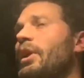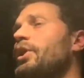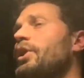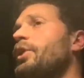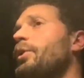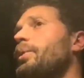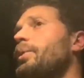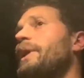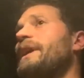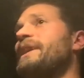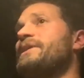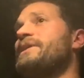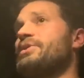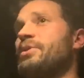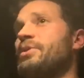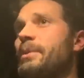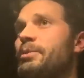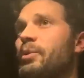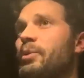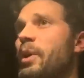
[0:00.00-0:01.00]
you can read a
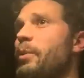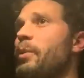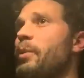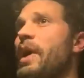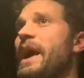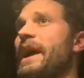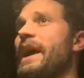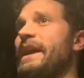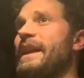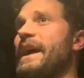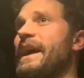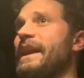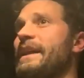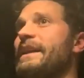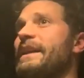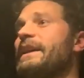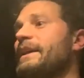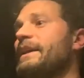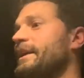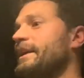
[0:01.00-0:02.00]
script one way and
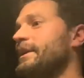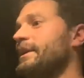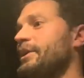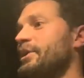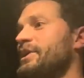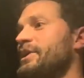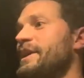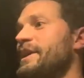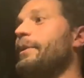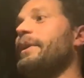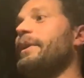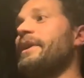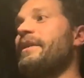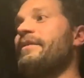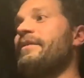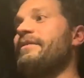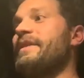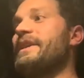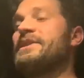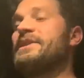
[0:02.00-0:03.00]
then you see what
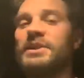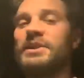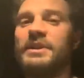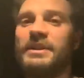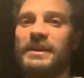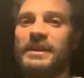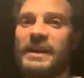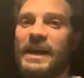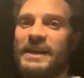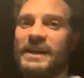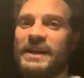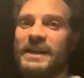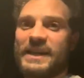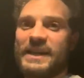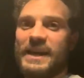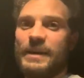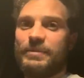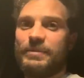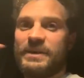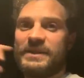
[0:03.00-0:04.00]
their visual
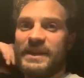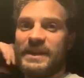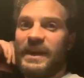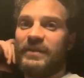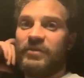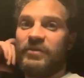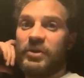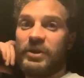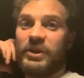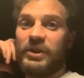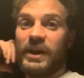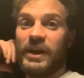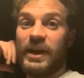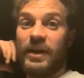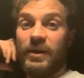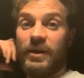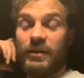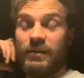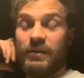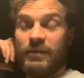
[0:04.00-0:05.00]
landscape is like for it and you're
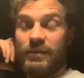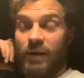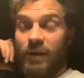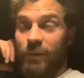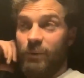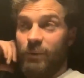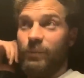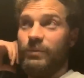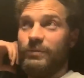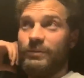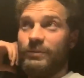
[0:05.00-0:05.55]
like oh